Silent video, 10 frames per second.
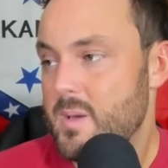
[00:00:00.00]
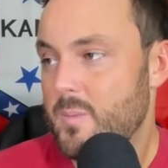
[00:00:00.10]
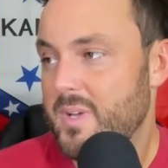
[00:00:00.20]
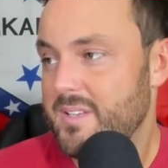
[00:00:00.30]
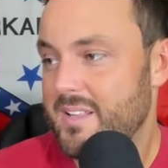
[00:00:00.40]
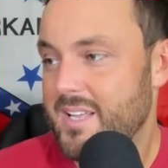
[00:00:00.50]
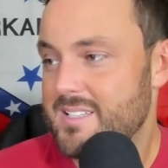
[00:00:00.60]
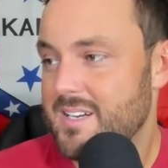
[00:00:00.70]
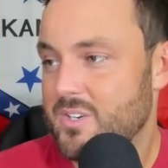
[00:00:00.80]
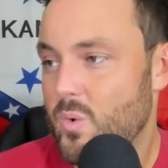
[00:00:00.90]
But yeah, that's
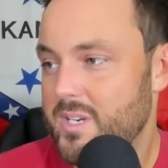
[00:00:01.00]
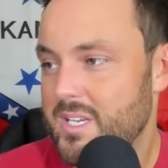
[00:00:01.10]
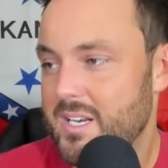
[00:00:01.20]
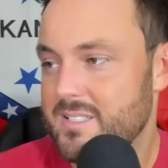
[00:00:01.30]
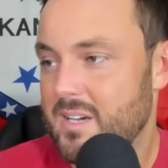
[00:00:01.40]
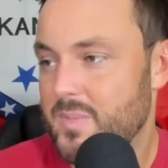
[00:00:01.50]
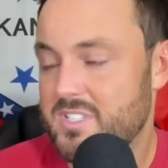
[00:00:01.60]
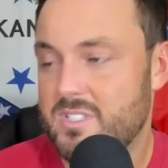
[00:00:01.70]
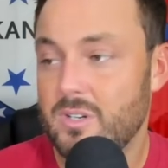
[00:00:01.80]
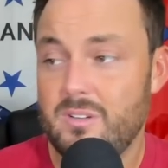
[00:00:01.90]
not going to get it done. But
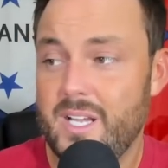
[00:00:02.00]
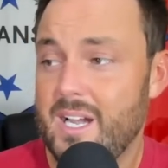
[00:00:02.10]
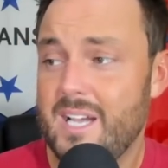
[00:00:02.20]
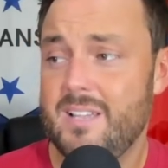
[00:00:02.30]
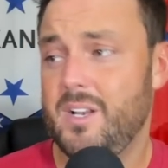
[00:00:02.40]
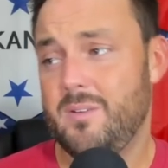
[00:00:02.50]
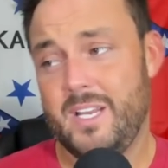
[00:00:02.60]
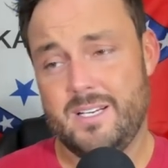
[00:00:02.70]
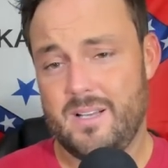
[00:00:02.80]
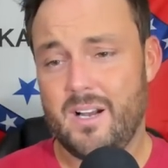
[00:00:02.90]
still, and
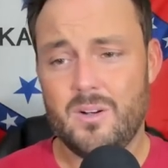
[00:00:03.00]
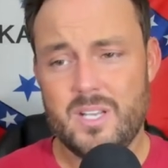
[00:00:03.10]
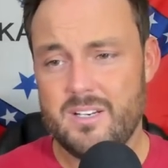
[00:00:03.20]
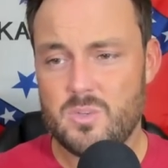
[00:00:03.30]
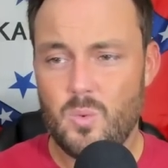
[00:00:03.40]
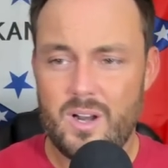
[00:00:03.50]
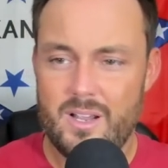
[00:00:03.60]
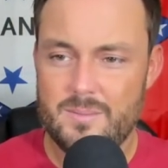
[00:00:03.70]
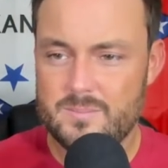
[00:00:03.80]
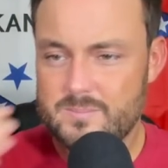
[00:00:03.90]
I'll get into what
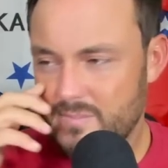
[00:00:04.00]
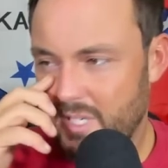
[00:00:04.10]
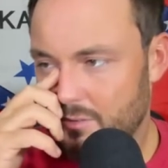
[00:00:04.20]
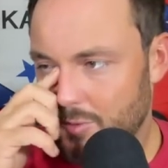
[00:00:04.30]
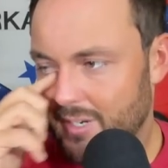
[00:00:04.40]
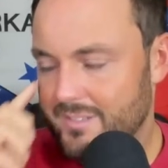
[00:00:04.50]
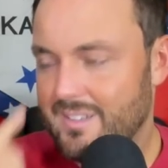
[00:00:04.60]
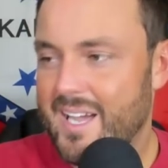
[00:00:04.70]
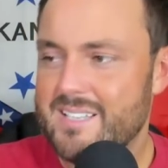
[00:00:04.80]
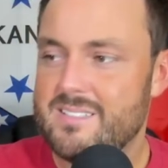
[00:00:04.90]
I
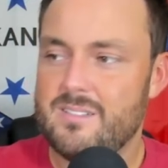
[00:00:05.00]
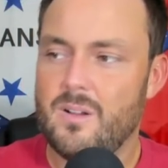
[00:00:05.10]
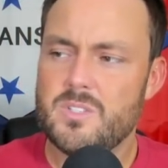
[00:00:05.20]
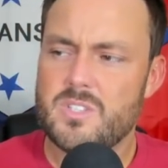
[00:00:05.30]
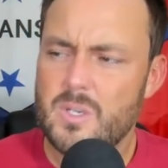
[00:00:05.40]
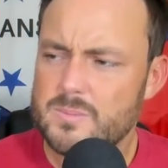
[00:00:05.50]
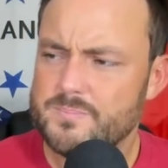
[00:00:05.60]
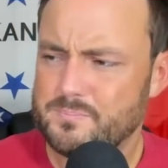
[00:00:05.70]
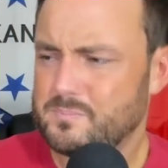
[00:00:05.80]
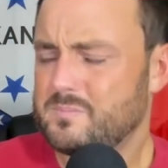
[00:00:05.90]
liked also.
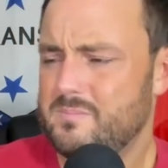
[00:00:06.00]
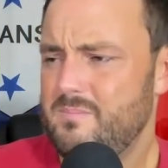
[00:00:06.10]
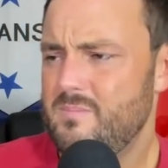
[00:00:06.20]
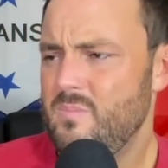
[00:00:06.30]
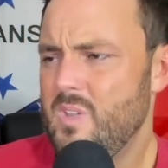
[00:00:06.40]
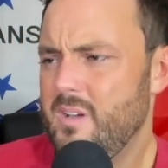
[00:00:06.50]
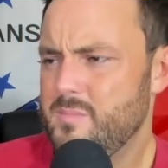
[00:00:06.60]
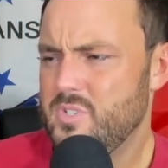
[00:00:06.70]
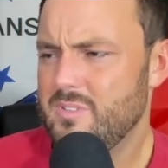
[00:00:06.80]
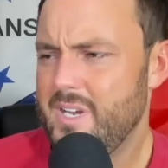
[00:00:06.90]
I'm
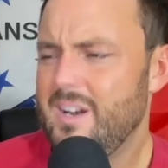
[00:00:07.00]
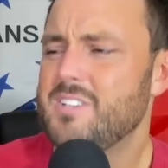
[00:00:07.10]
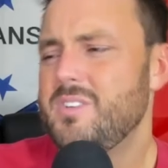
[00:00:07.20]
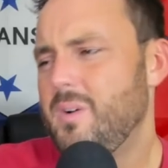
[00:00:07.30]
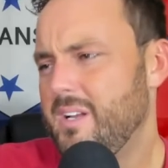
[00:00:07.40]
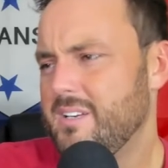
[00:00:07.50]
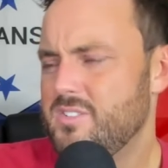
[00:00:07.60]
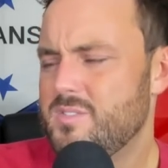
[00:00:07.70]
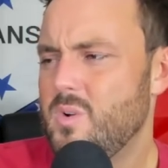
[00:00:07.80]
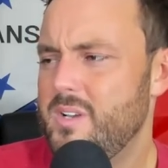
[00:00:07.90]
sure later. Actually, you know what? I can
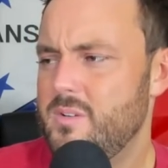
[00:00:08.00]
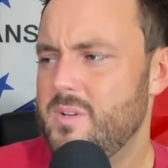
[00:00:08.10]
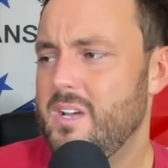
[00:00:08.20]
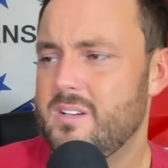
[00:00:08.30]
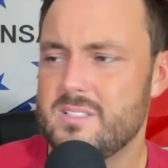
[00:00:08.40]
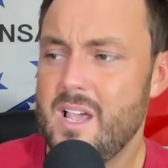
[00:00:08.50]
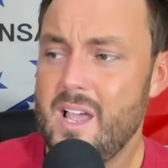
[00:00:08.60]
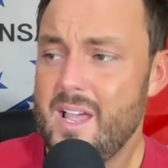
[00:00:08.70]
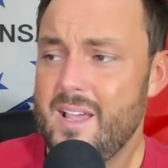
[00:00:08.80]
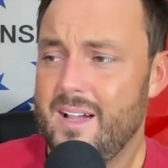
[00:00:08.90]
just go ahead and do it now
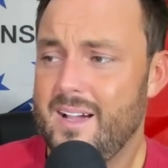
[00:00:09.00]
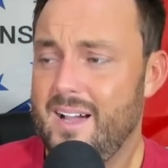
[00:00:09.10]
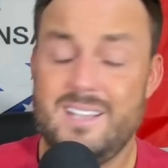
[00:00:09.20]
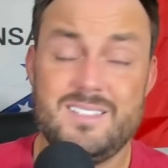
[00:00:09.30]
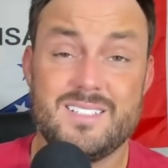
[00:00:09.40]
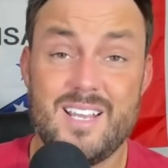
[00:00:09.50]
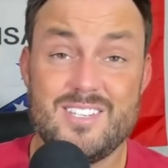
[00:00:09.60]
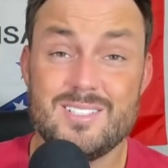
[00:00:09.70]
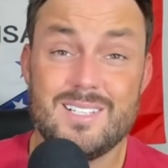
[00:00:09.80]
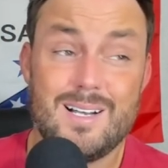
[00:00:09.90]
because Isaac
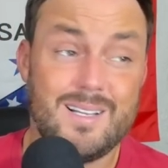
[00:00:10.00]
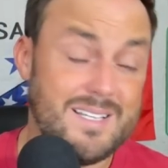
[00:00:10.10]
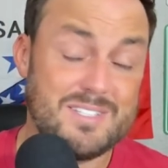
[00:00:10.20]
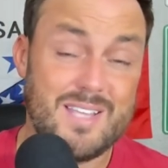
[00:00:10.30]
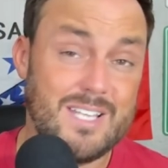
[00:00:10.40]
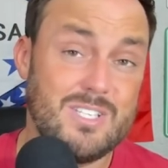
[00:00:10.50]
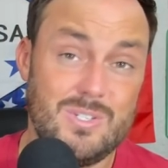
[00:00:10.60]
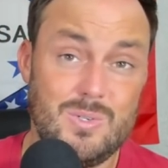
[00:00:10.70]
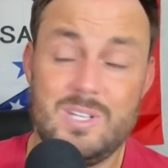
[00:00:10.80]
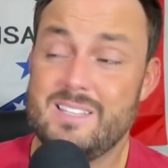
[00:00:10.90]
Tesla is that
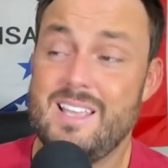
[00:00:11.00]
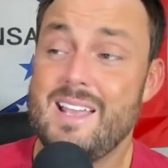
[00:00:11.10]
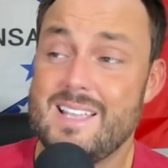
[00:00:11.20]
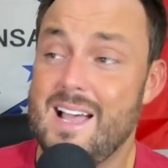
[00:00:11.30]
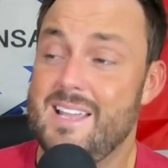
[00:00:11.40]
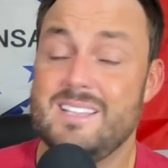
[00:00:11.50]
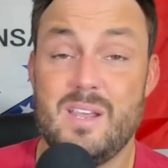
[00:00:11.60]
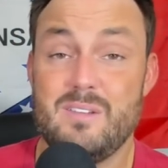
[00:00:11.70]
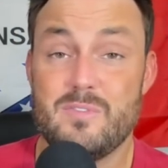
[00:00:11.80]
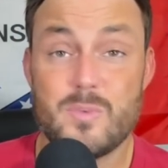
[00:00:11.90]
dude. Like, that guy is
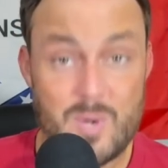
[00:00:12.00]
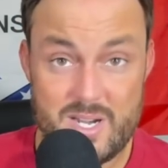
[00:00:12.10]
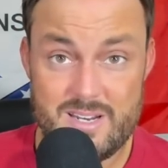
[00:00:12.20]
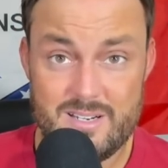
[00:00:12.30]
a freak.